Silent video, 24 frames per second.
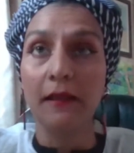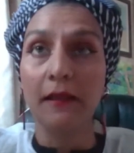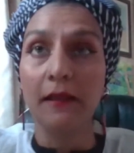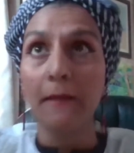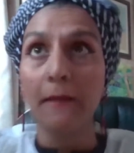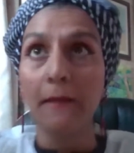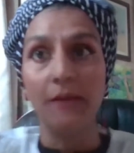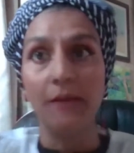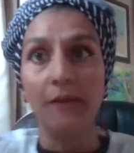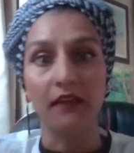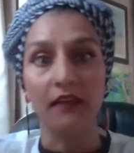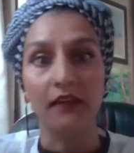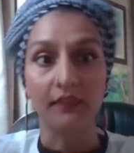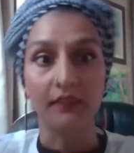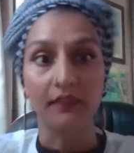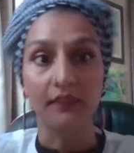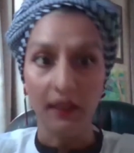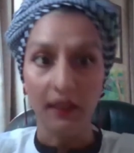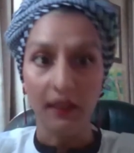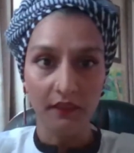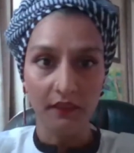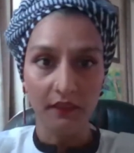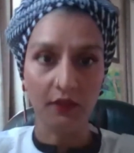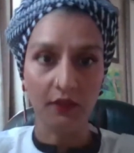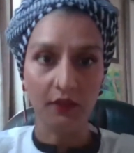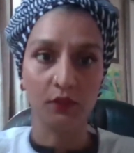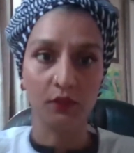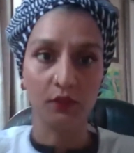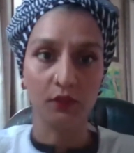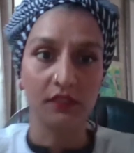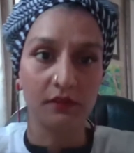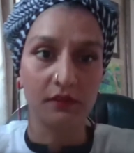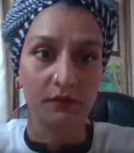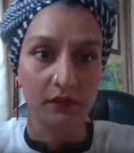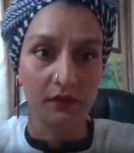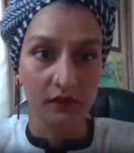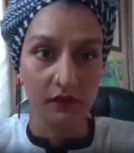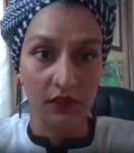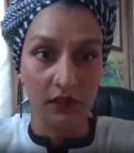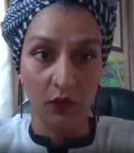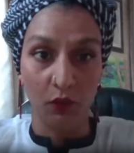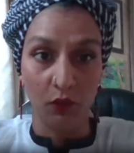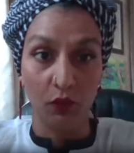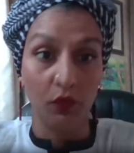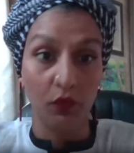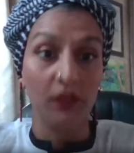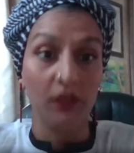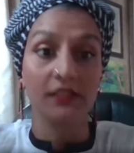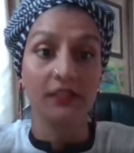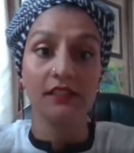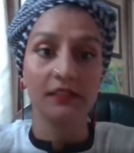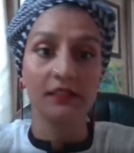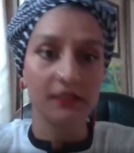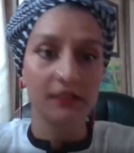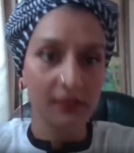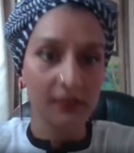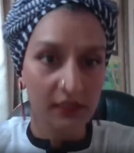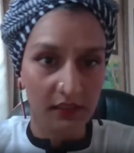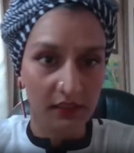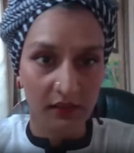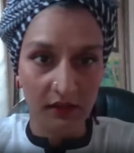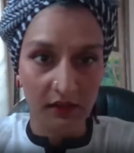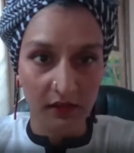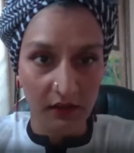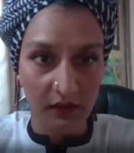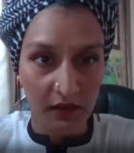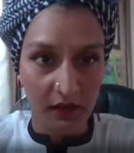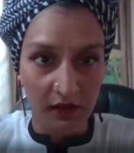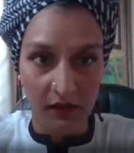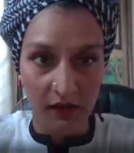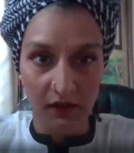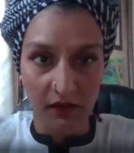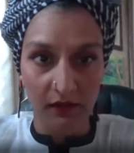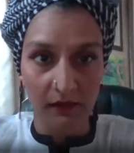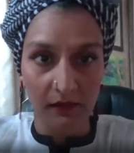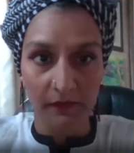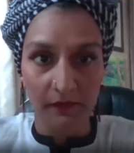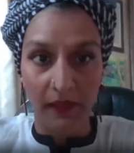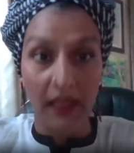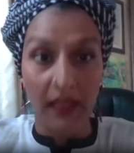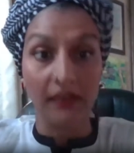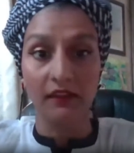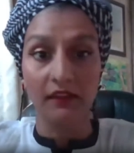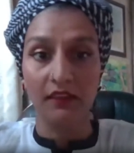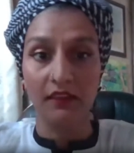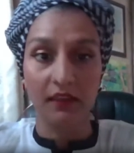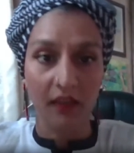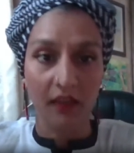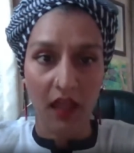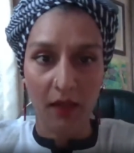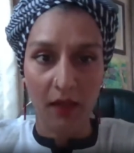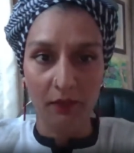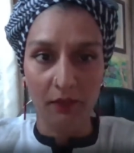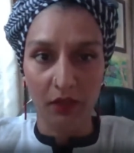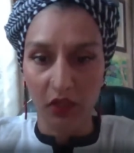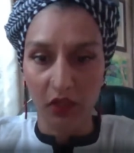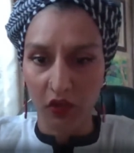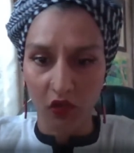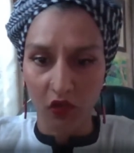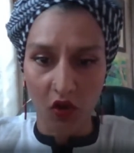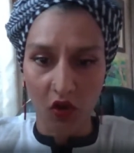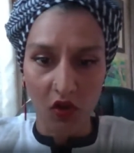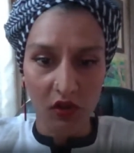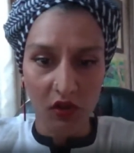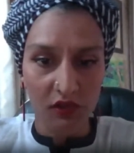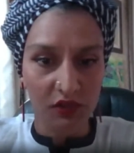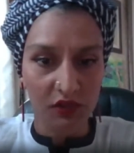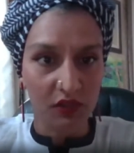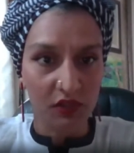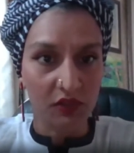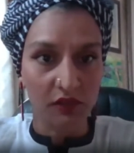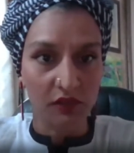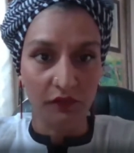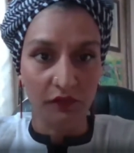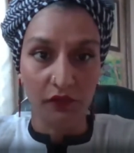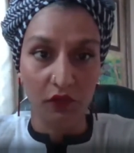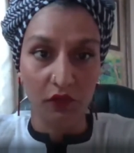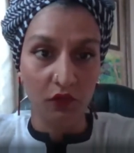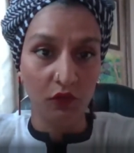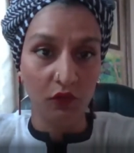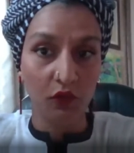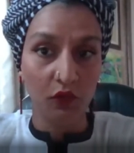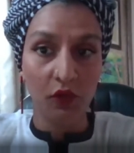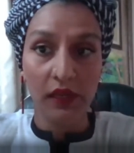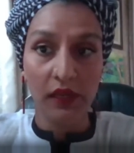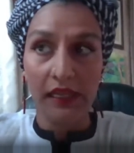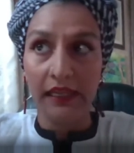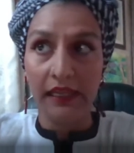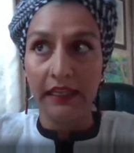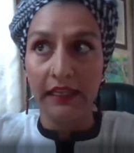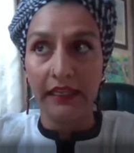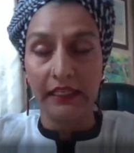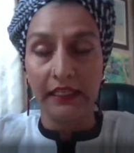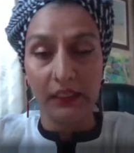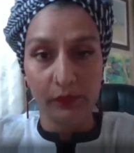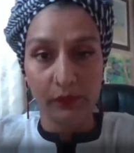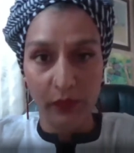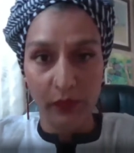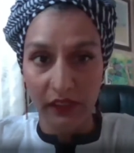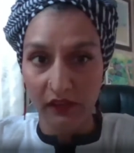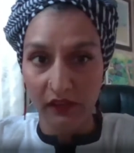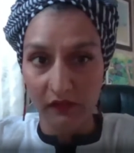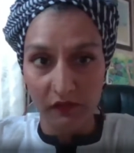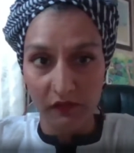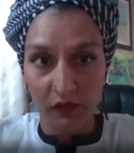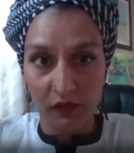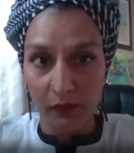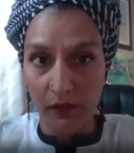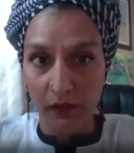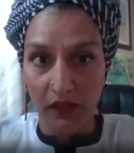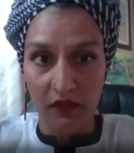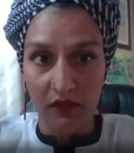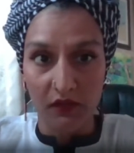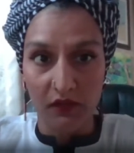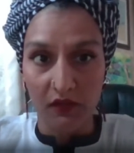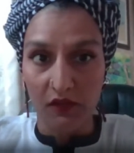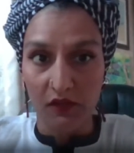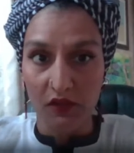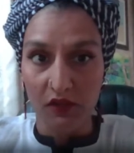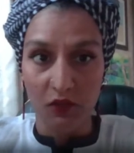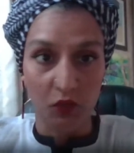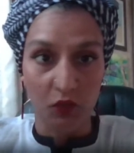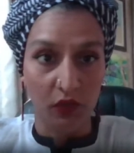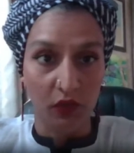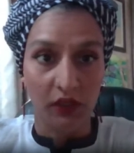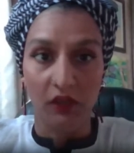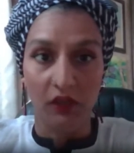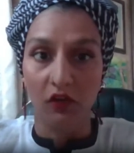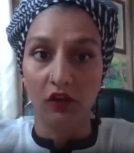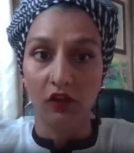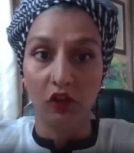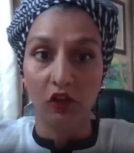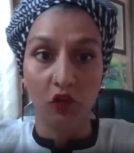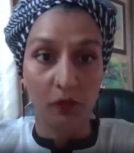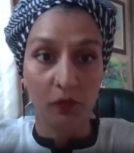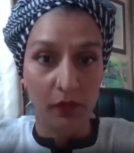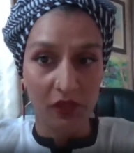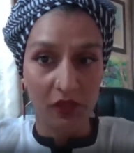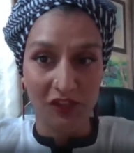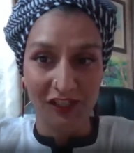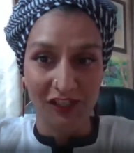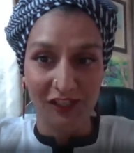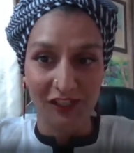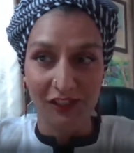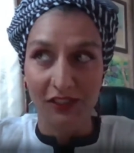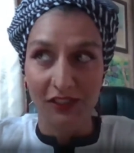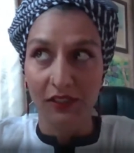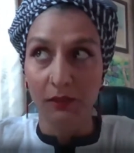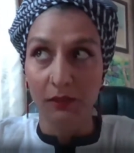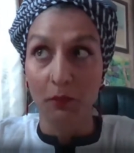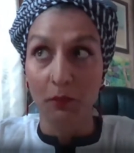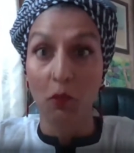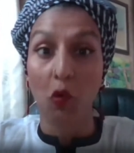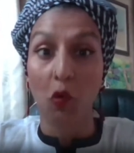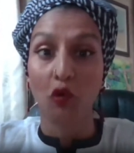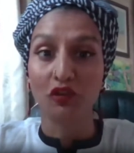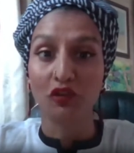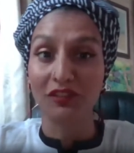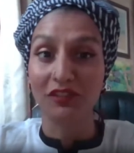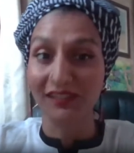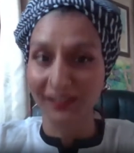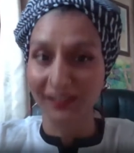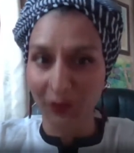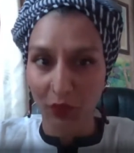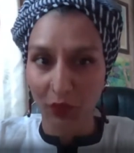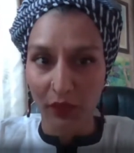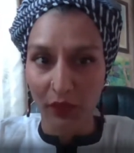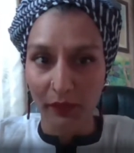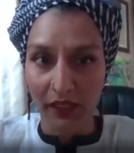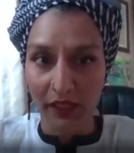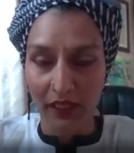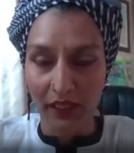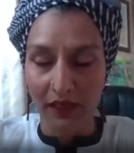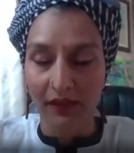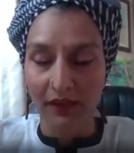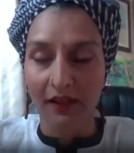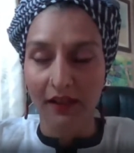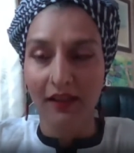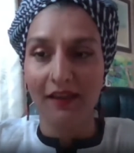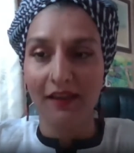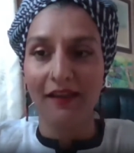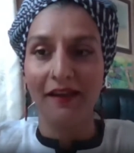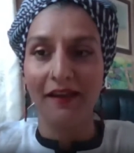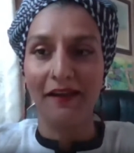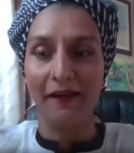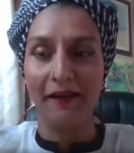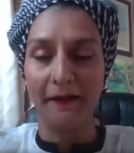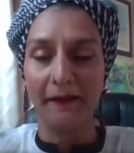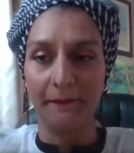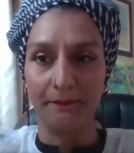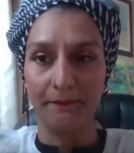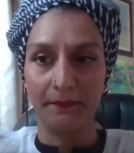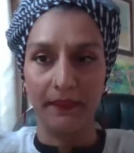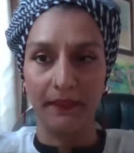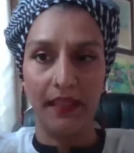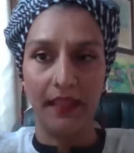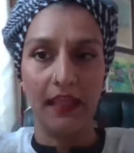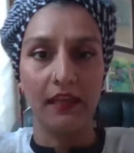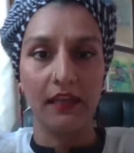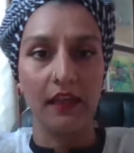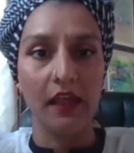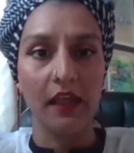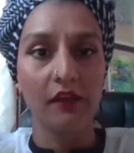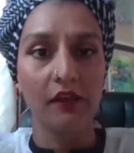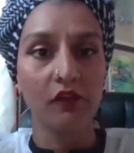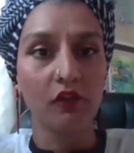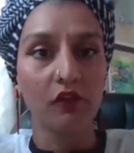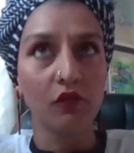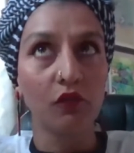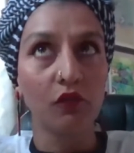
back then there was there wasn't uh, anything happening at all. Just a few independent filmmakers working on low budgets, mostly women, um, and, and